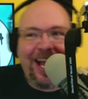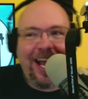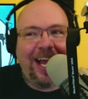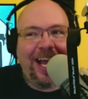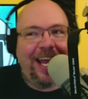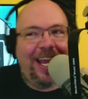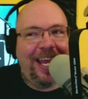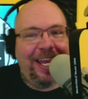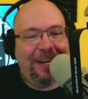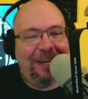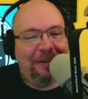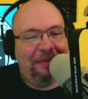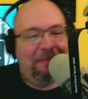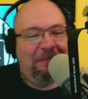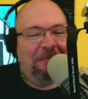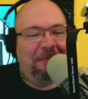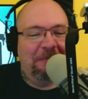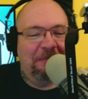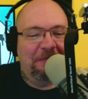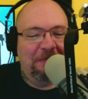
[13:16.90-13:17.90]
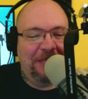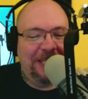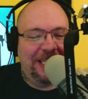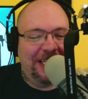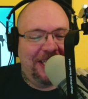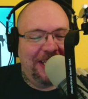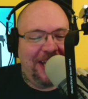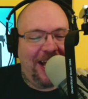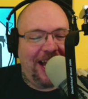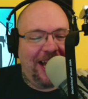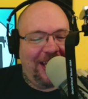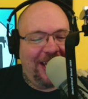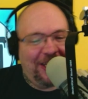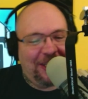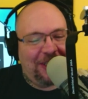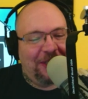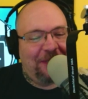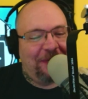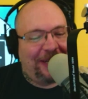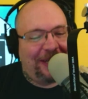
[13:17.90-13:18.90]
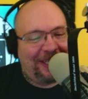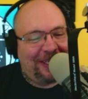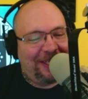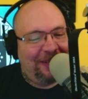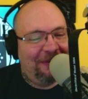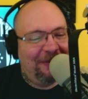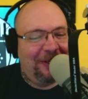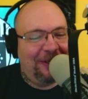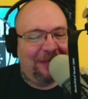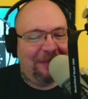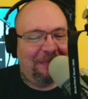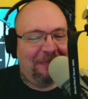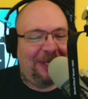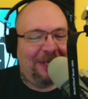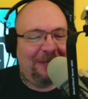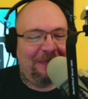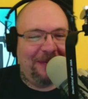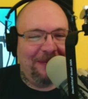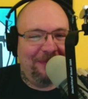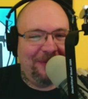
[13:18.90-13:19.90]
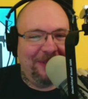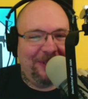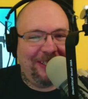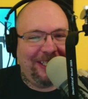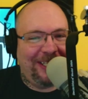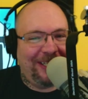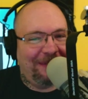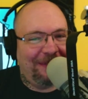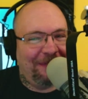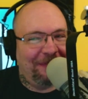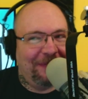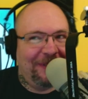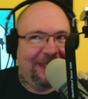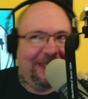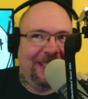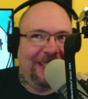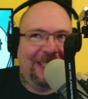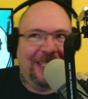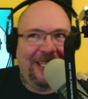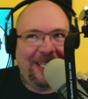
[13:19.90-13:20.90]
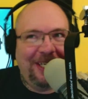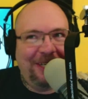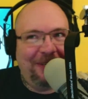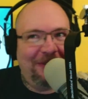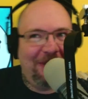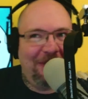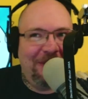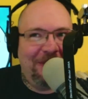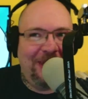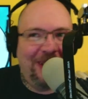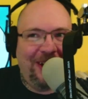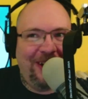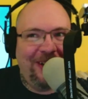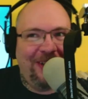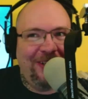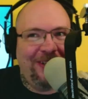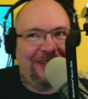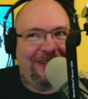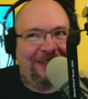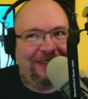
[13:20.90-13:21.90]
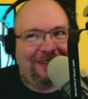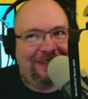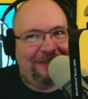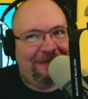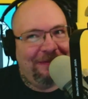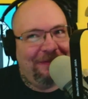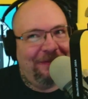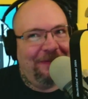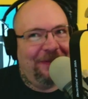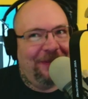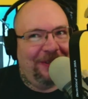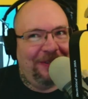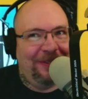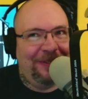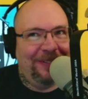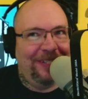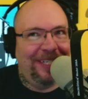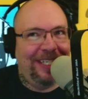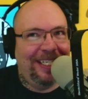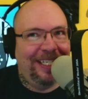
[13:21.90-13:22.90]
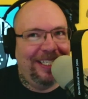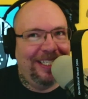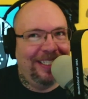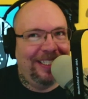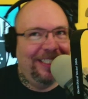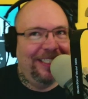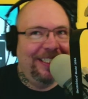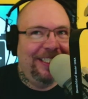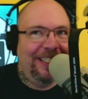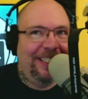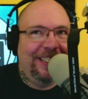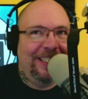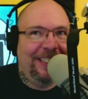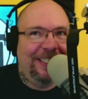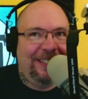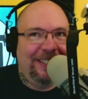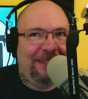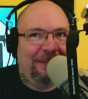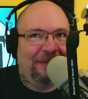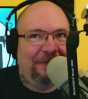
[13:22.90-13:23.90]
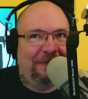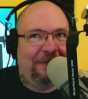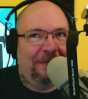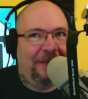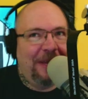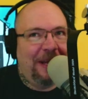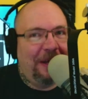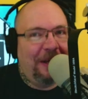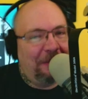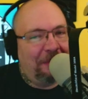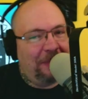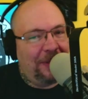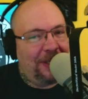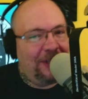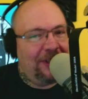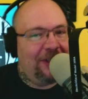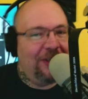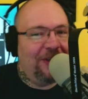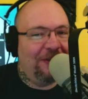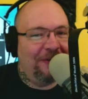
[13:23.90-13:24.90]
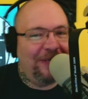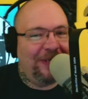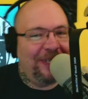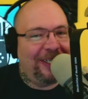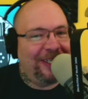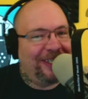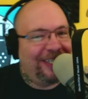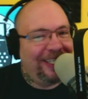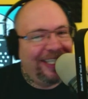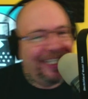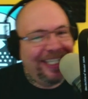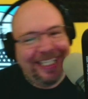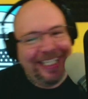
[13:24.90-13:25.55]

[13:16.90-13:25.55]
I did not expect that you were going to plug my book, and I'm incredibly honored and feel uh, I'm blushing over here.